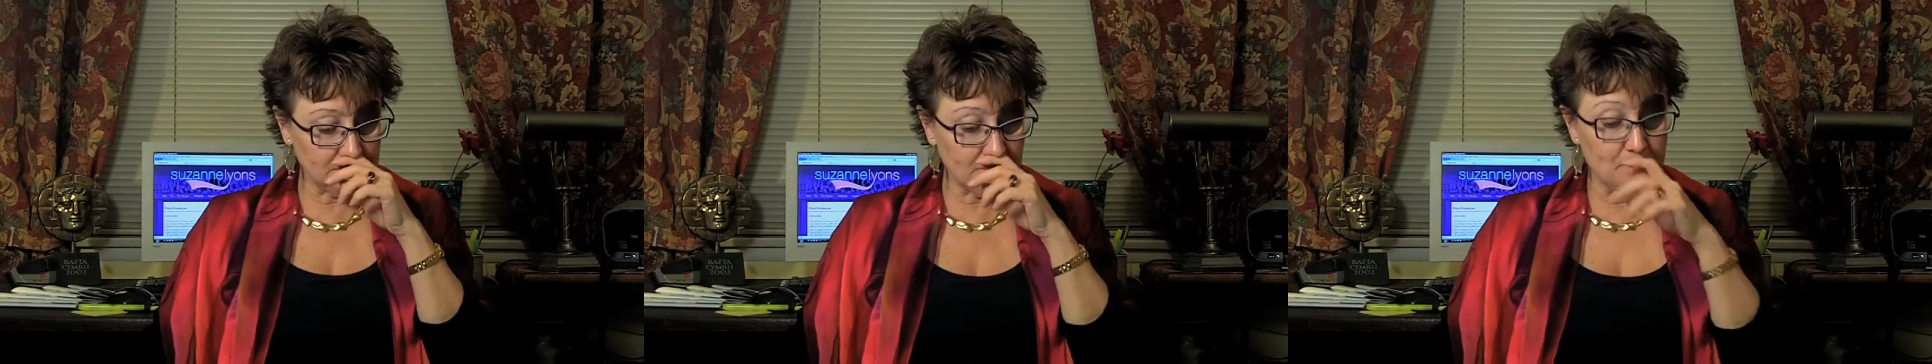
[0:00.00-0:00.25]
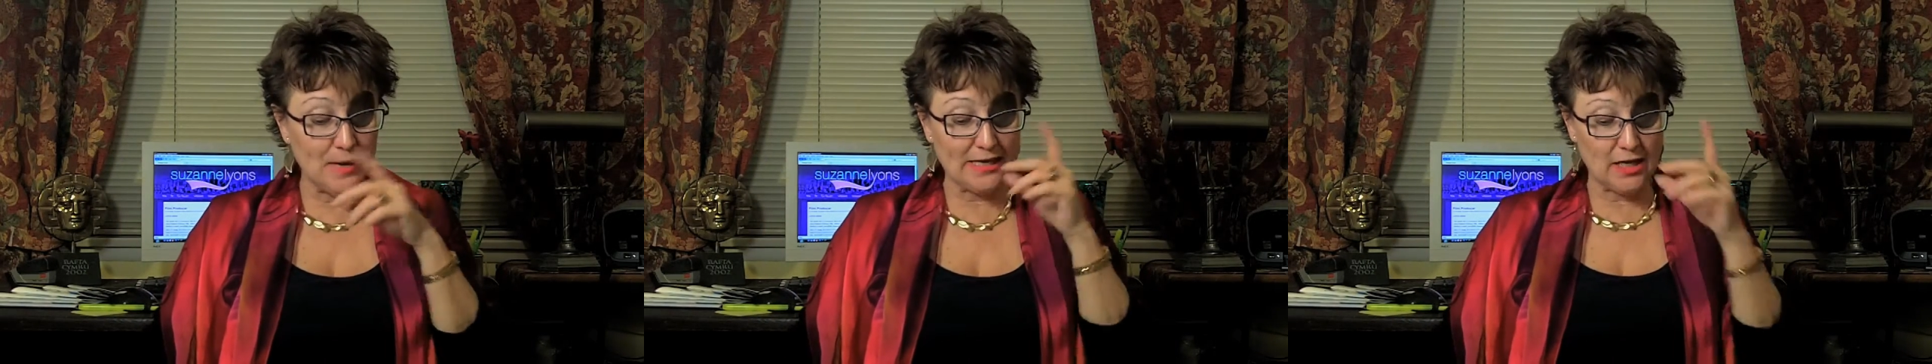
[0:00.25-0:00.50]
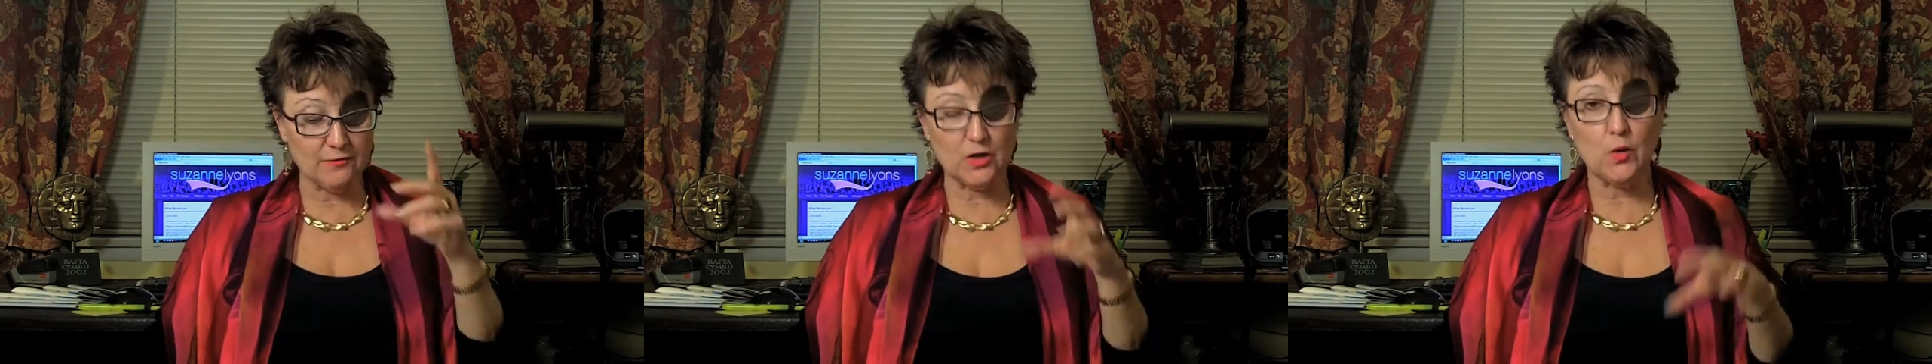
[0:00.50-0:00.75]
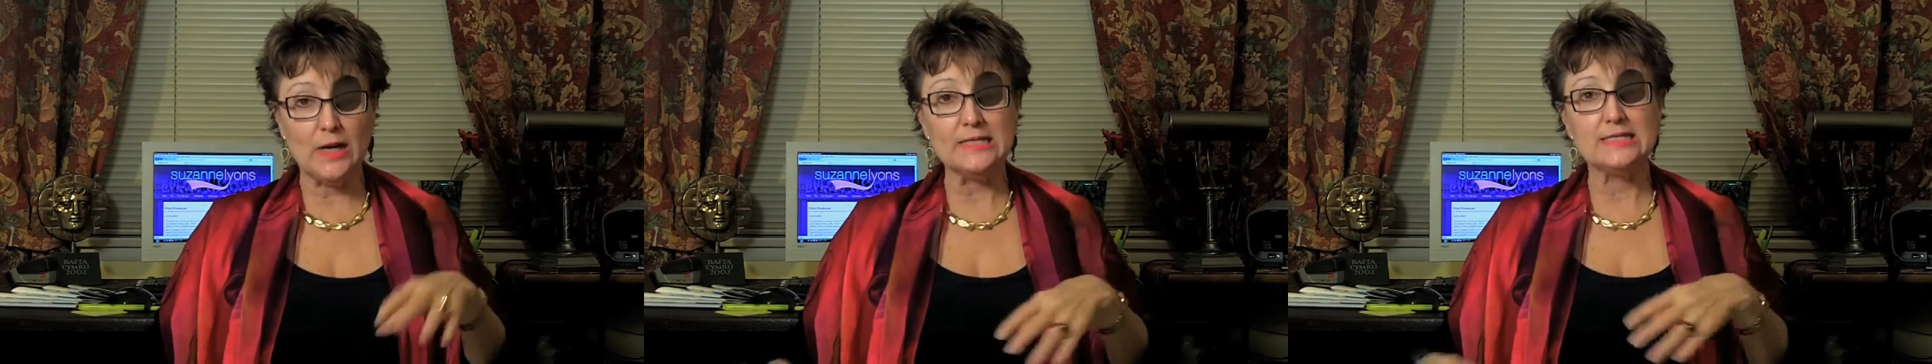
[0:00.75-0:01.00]
making
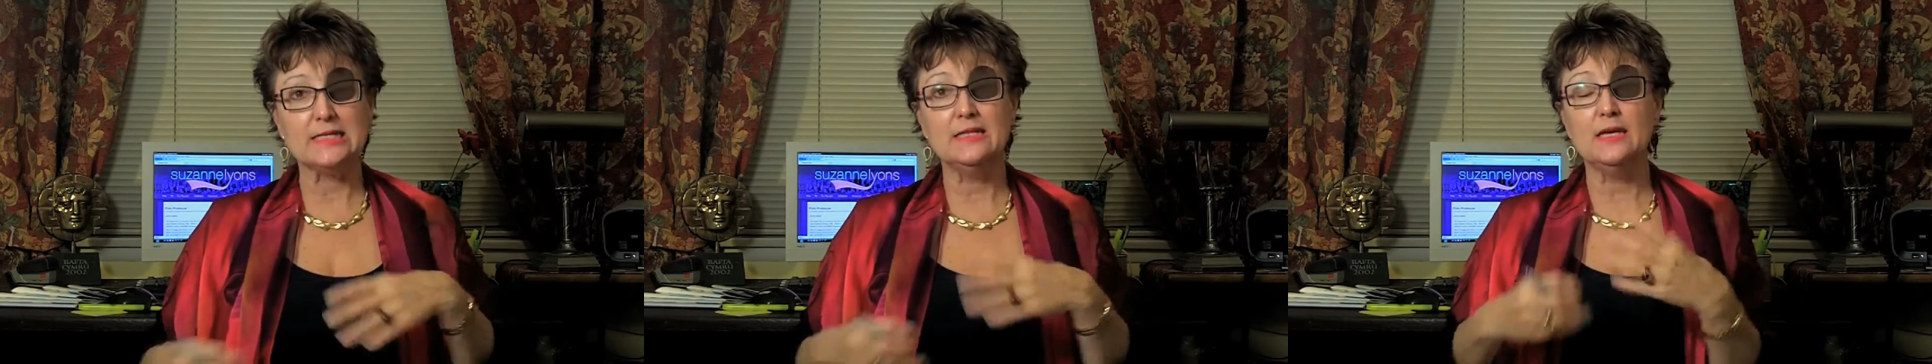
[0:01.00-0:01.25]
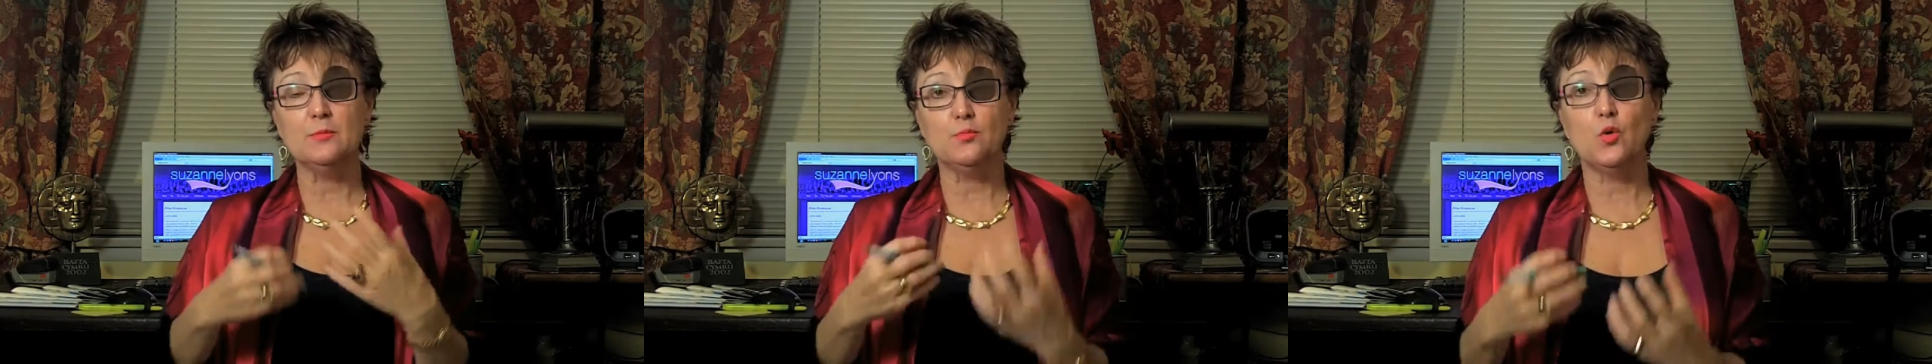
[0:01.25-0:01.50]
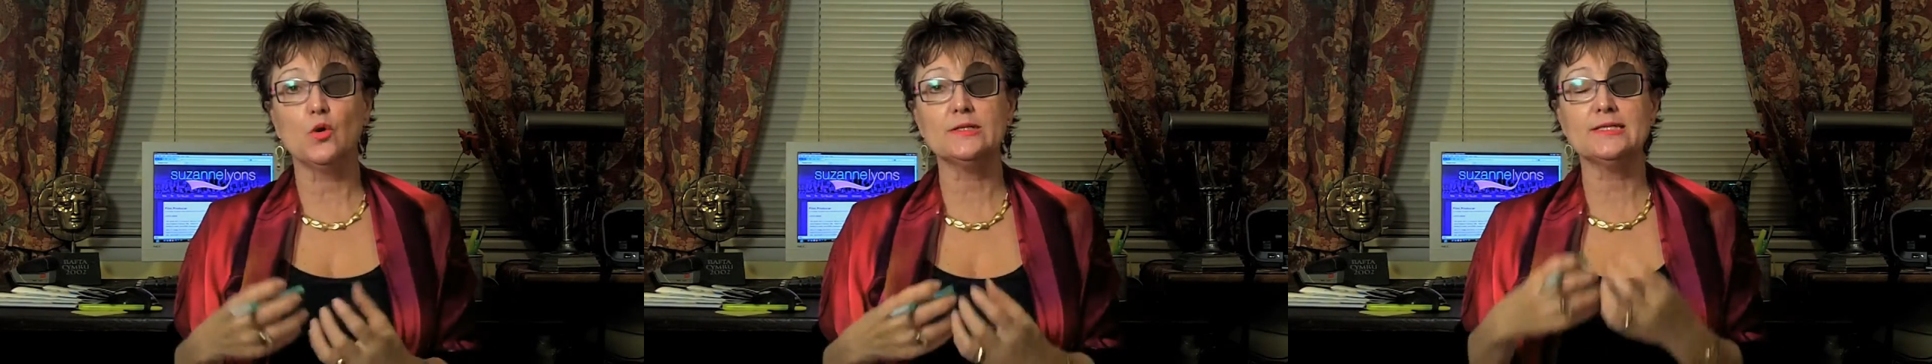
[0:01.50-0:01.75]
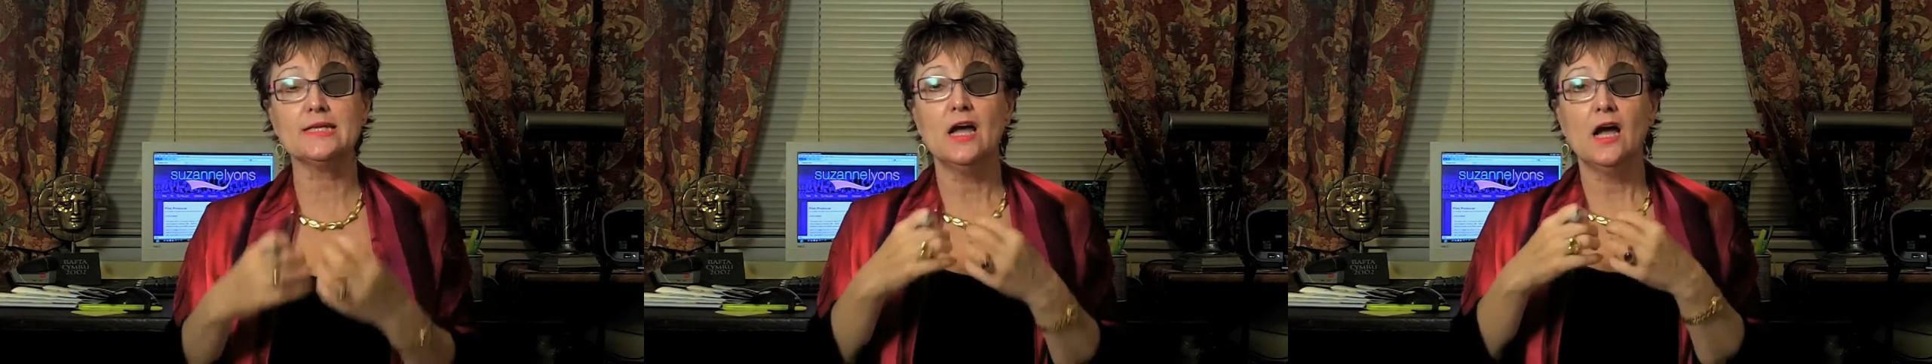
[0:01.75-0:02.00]
requests and the
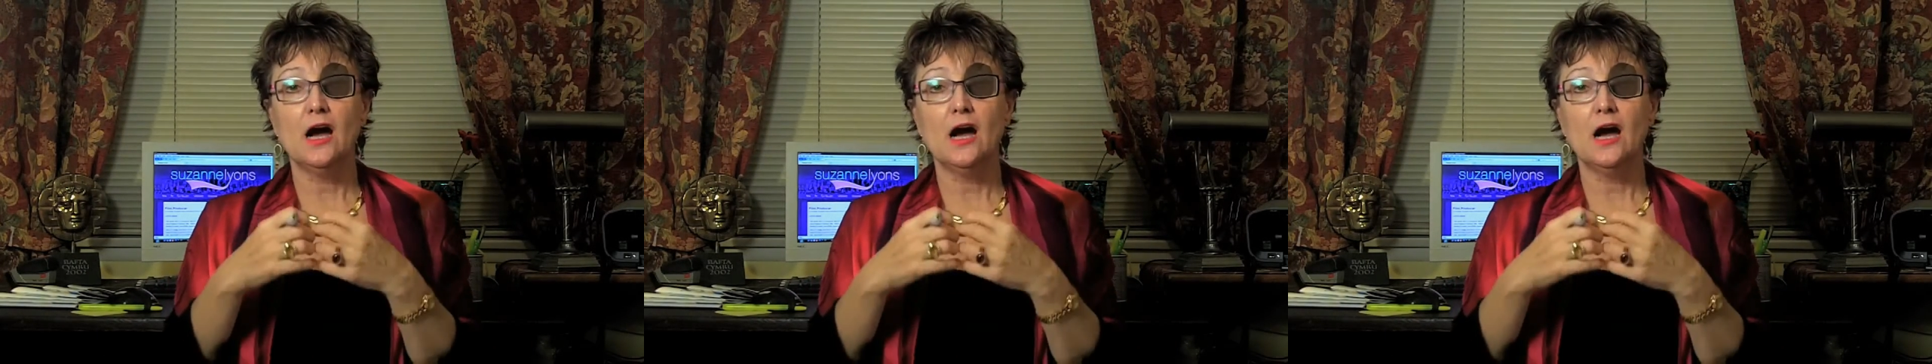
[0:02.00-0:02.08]
importance